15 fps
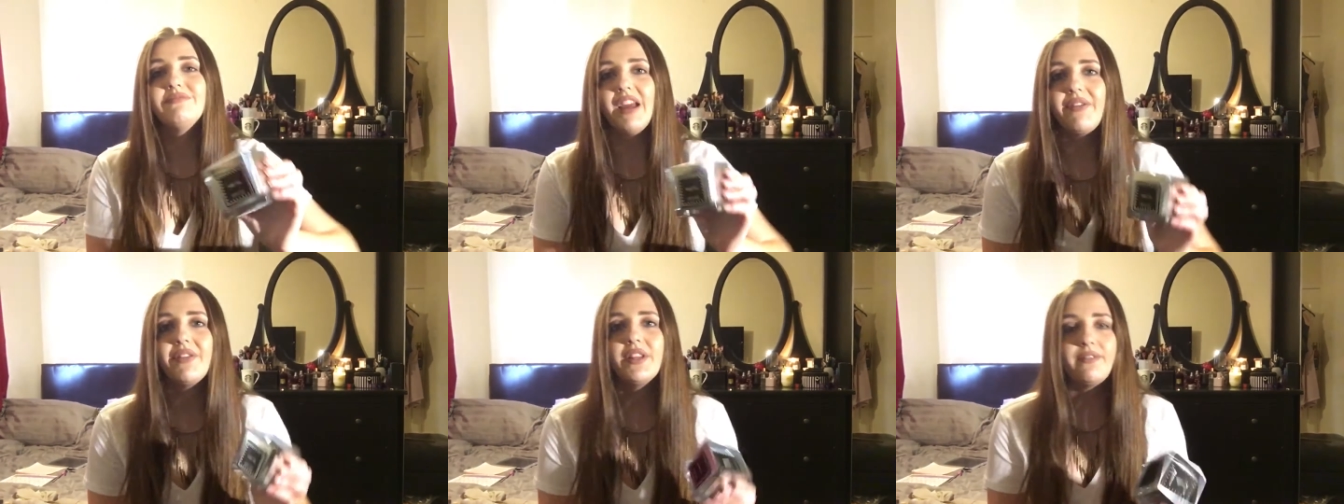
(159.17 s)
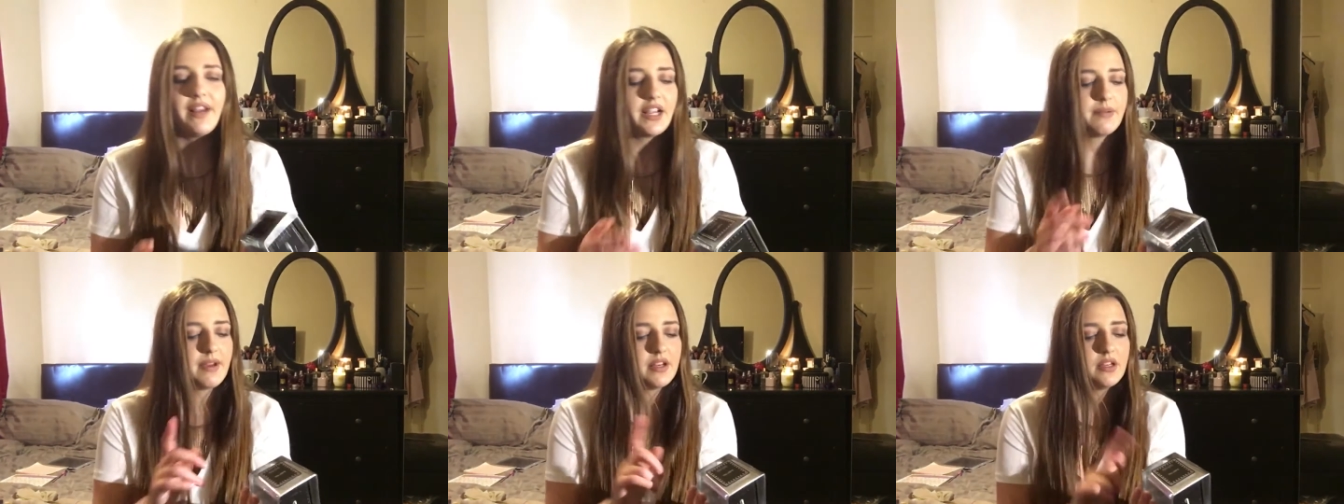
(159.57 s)
definitely
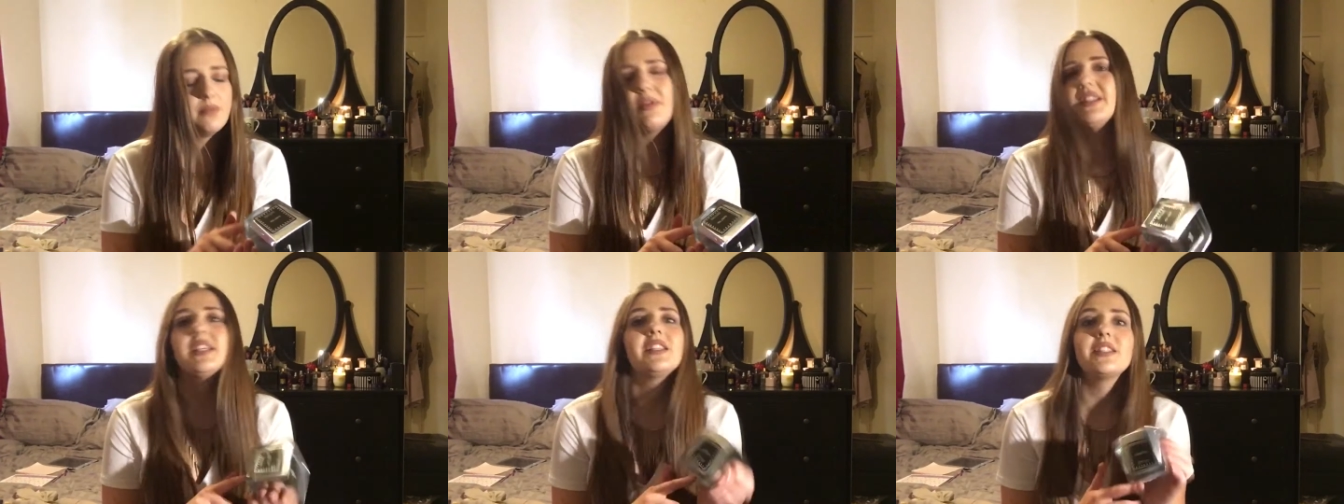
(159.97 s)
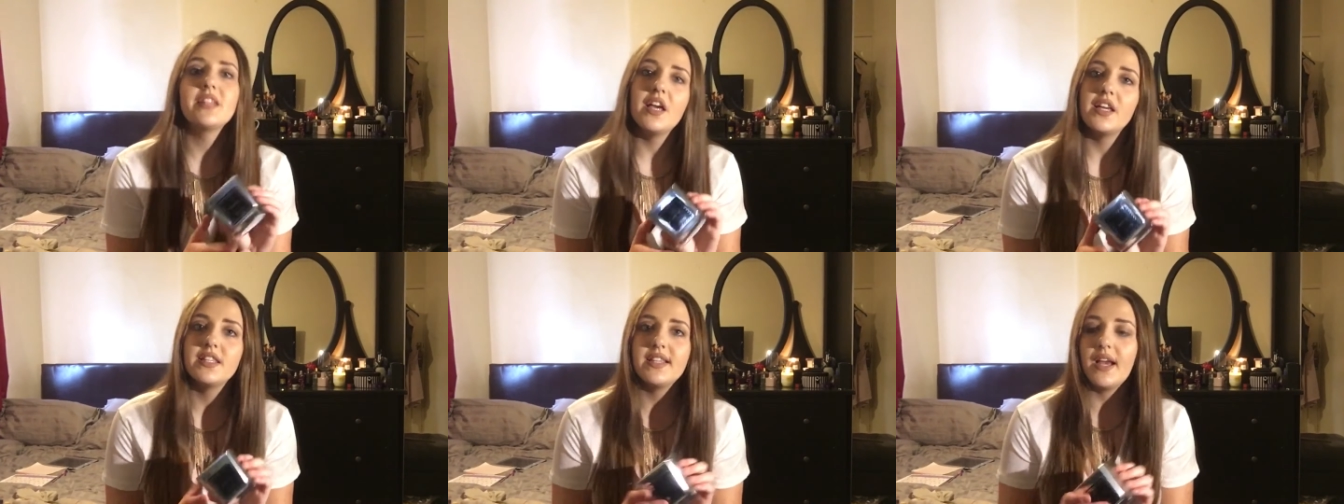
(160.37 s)
recommend them it says
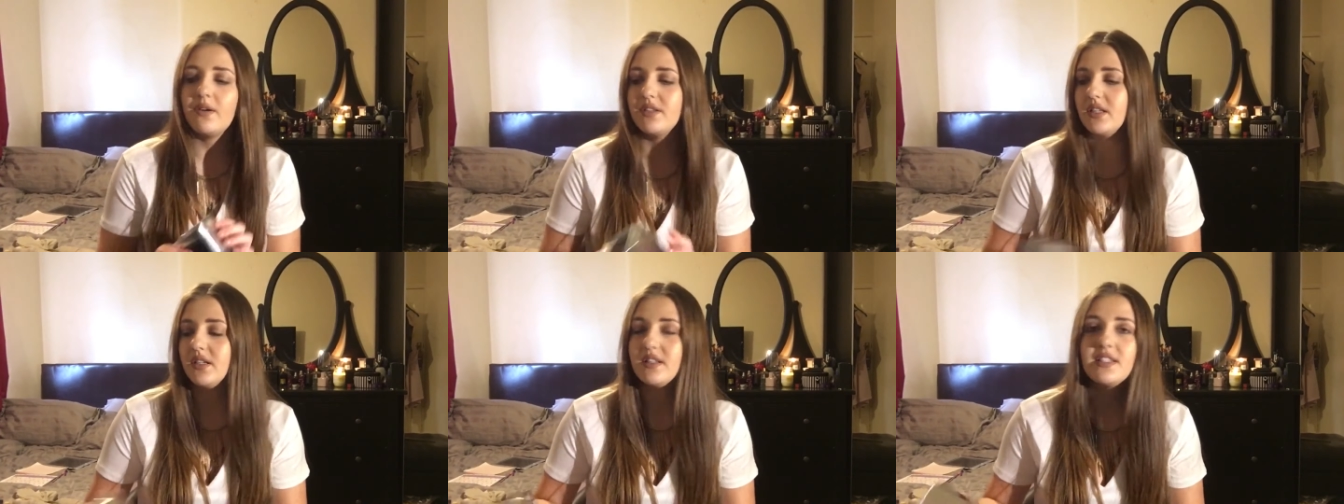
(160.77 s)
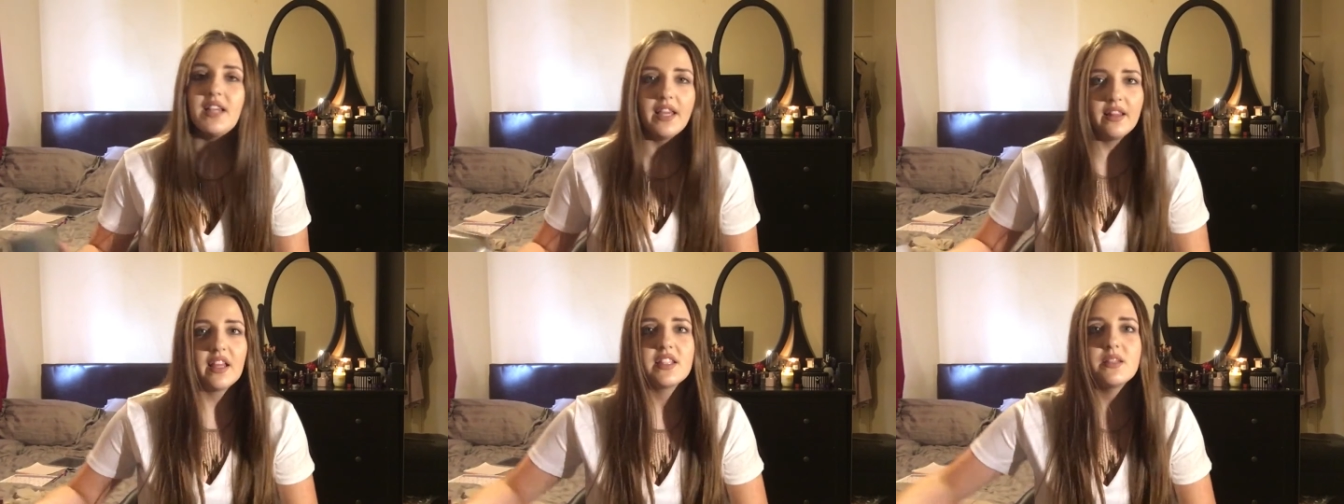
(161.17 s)
30 hours and I'd
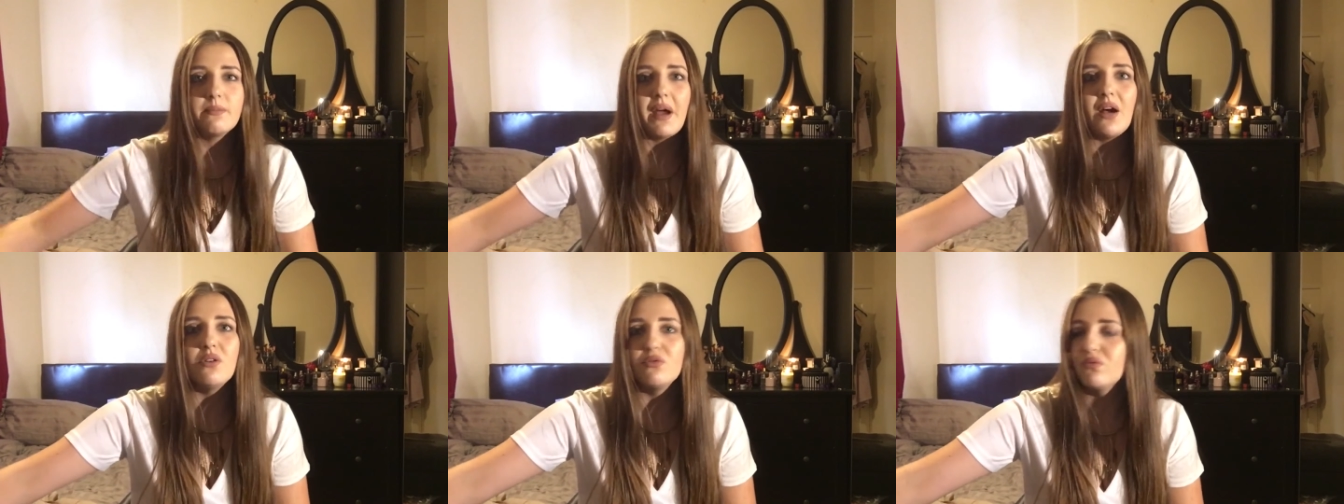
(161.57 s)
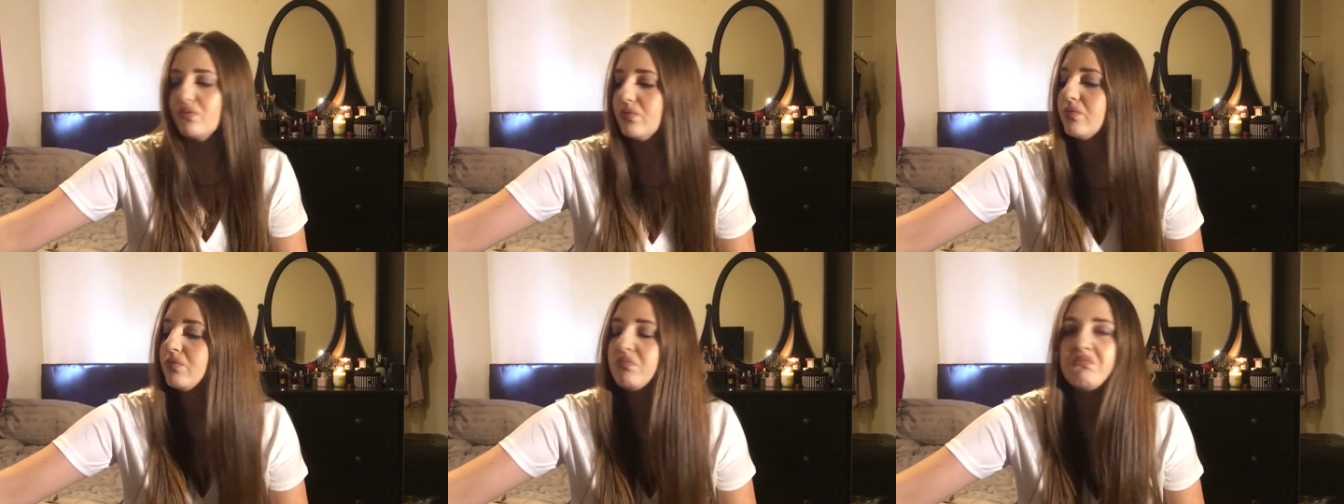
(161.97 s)
say that's about
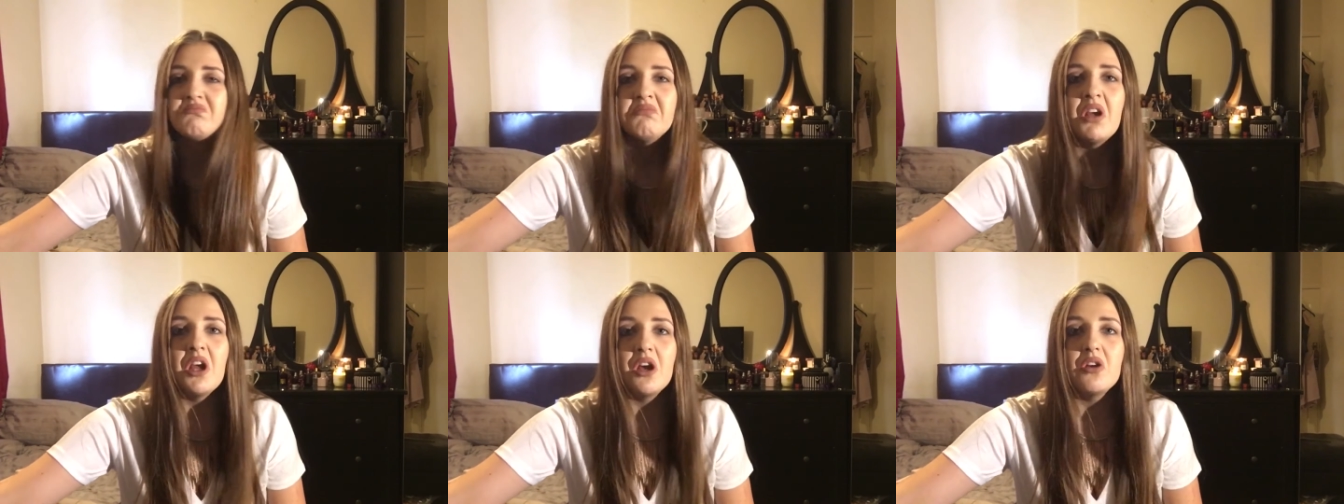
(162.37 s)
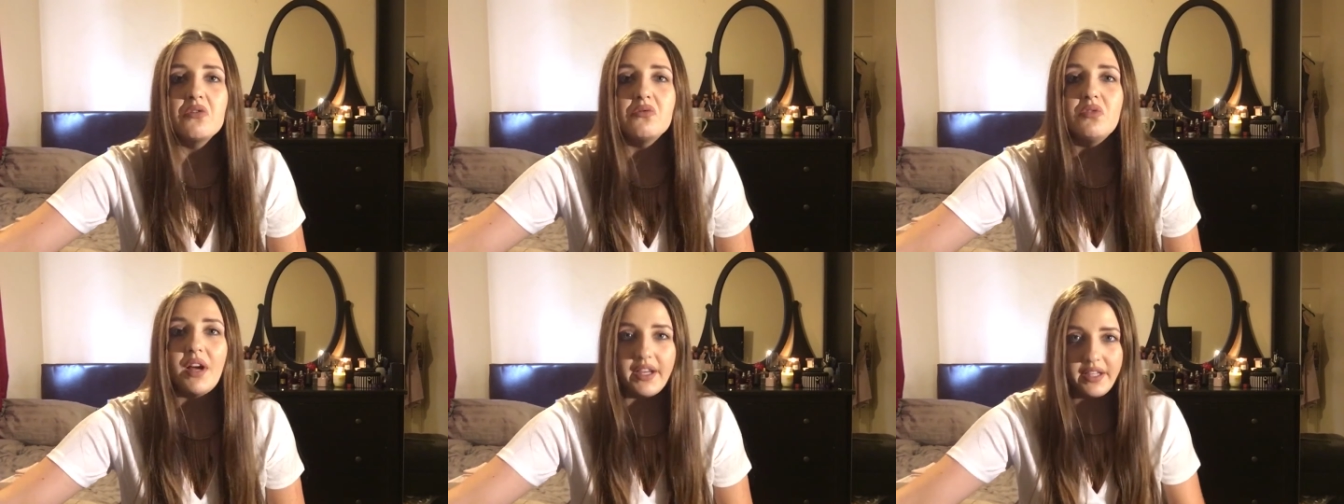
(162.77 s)

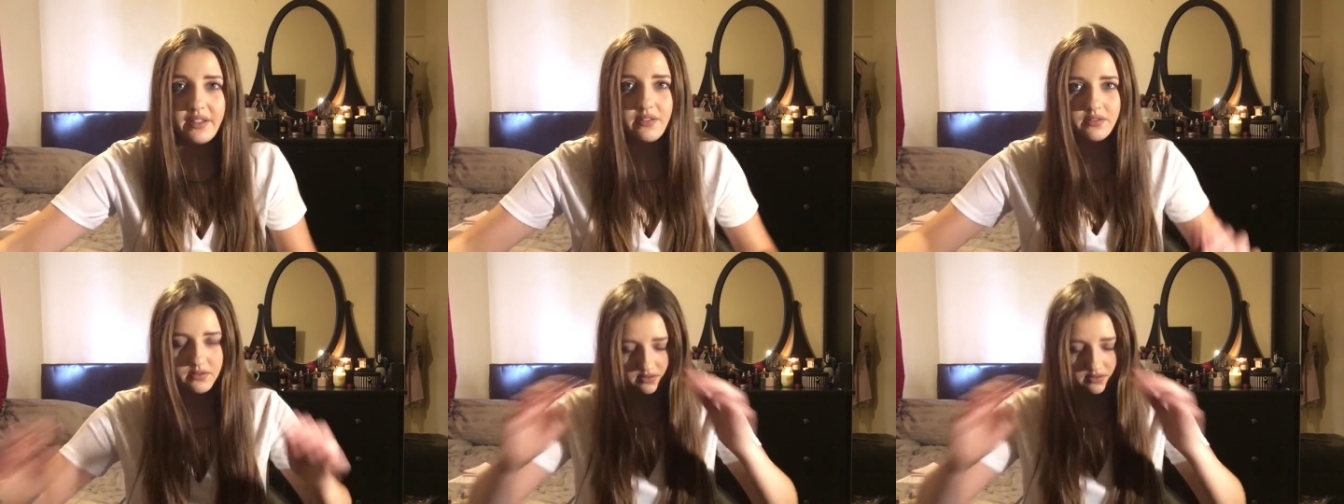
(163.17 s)
right